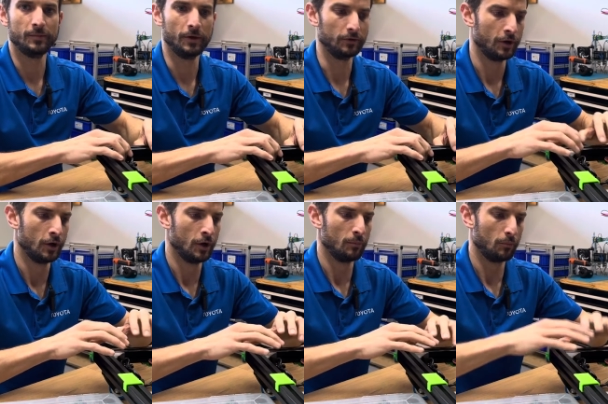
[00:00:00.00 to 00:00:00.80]
to build
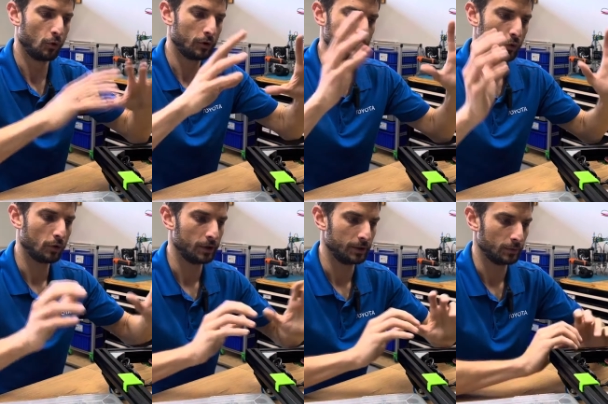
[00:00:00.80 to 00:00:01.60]
more and
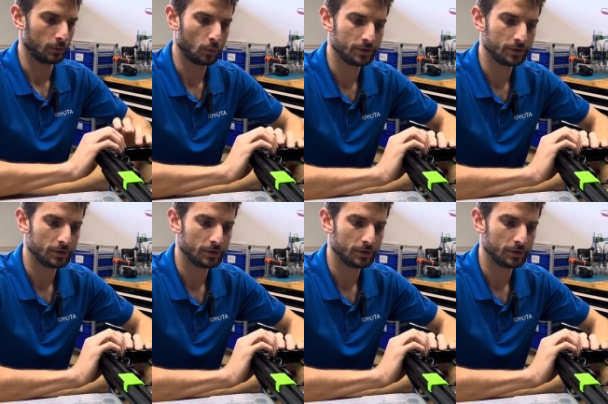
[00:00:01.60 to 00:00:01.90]
more in, in